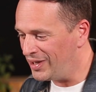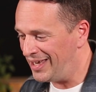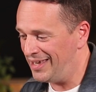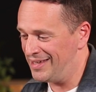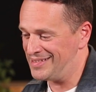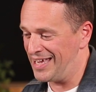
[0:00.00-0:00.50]

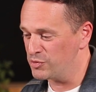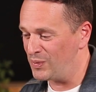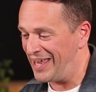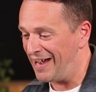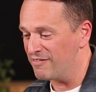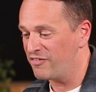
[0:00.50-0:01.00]
It says,
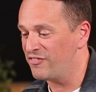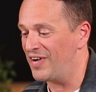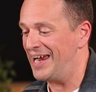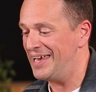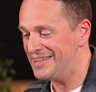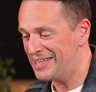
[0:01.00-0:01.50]
without
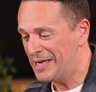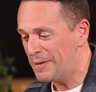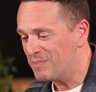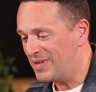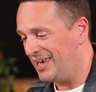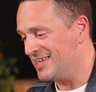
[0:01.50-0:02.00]
faith,
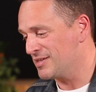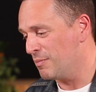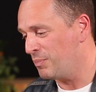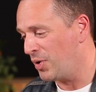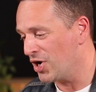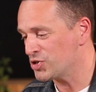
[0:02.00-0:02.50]
it is
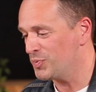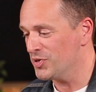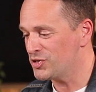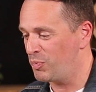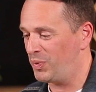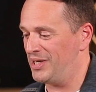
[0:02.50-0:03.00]
impossible
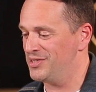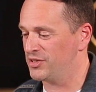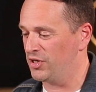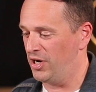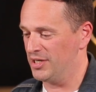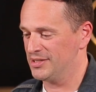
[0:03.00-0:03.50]
to please
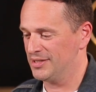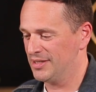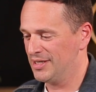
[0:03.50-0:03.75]
God